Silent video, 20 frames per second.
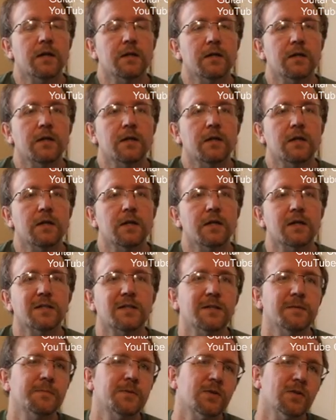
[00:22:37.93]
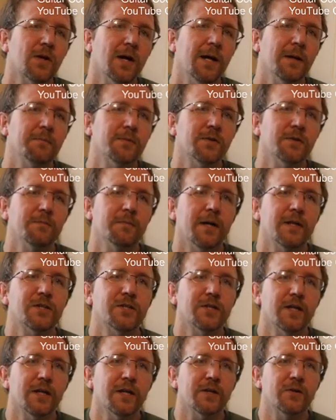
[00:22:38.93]
then click subscribe to my
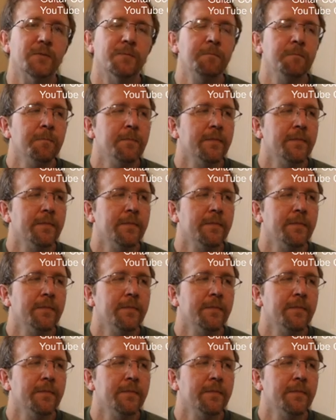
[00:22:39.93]
channel.